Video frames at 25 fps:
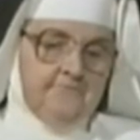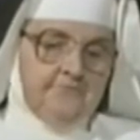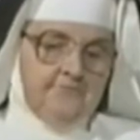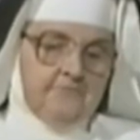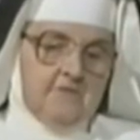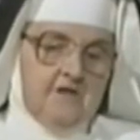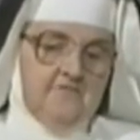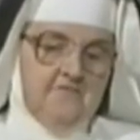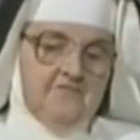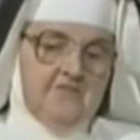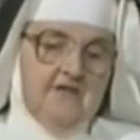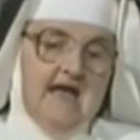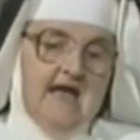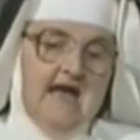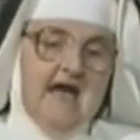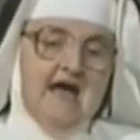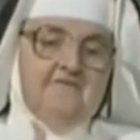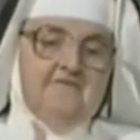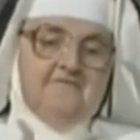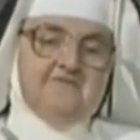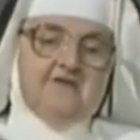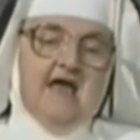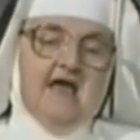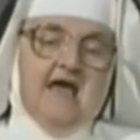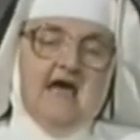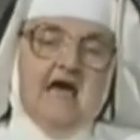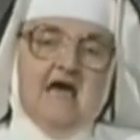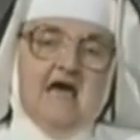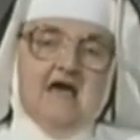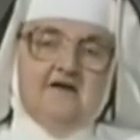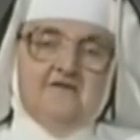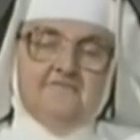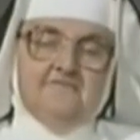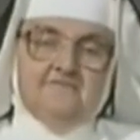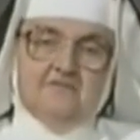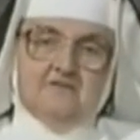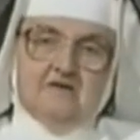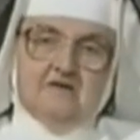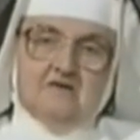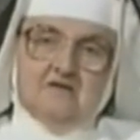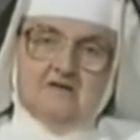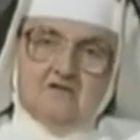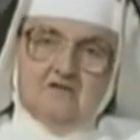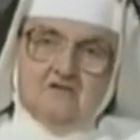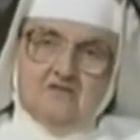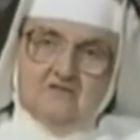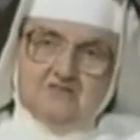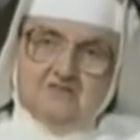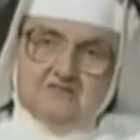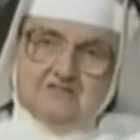If they have to have an
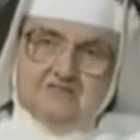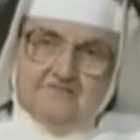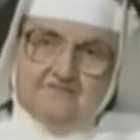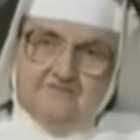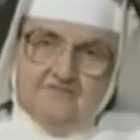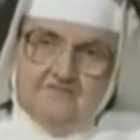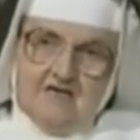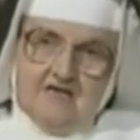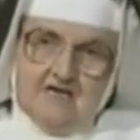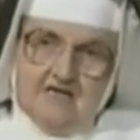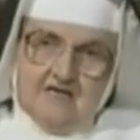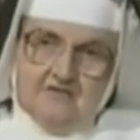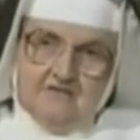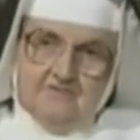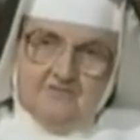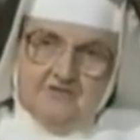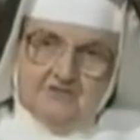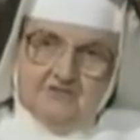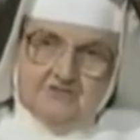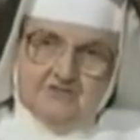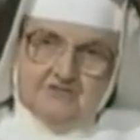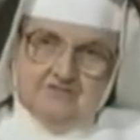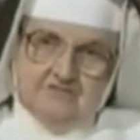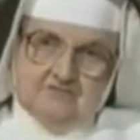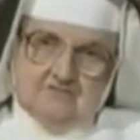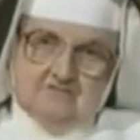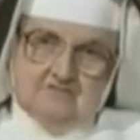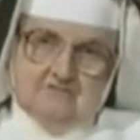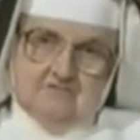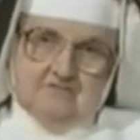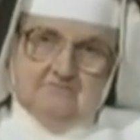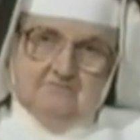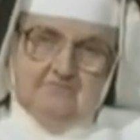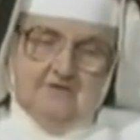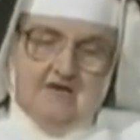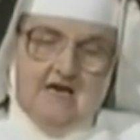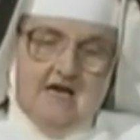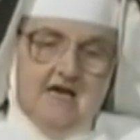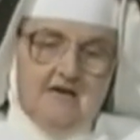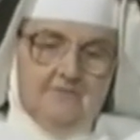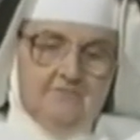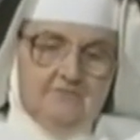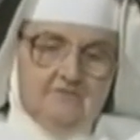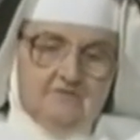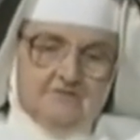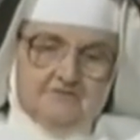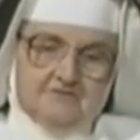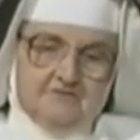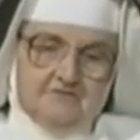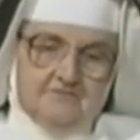inclusive language
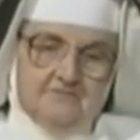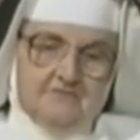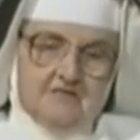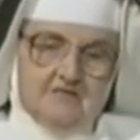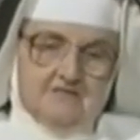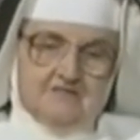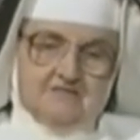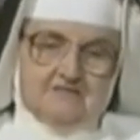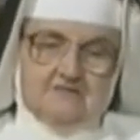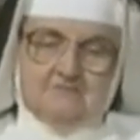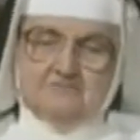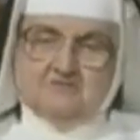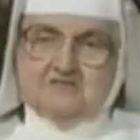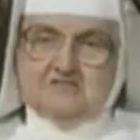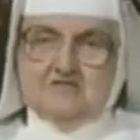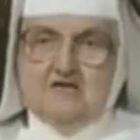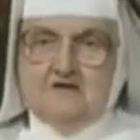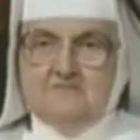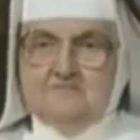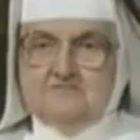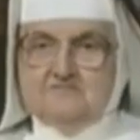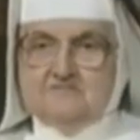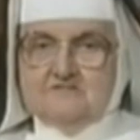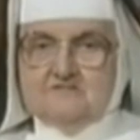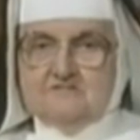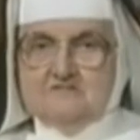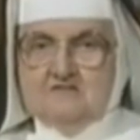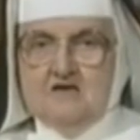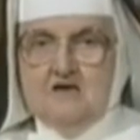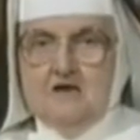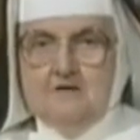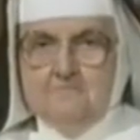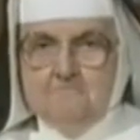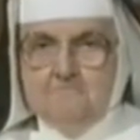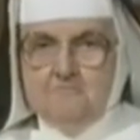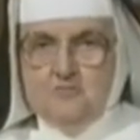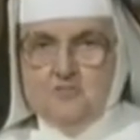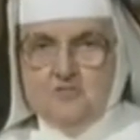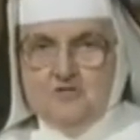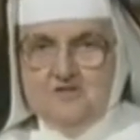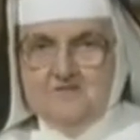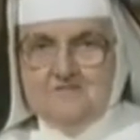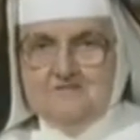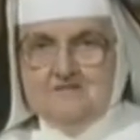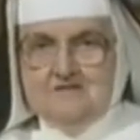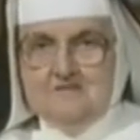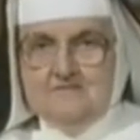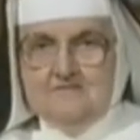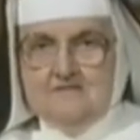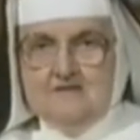Bible to mix themselves up more
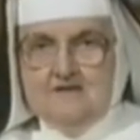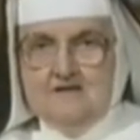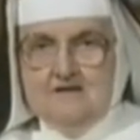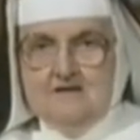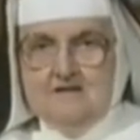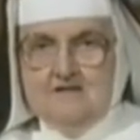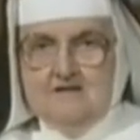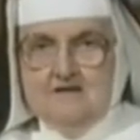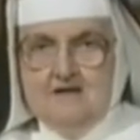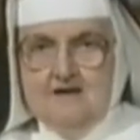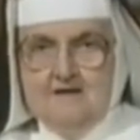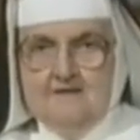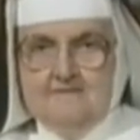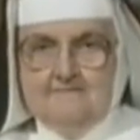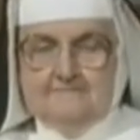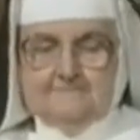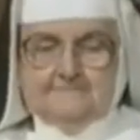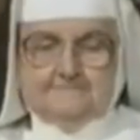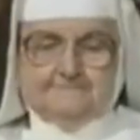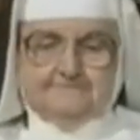than they are now,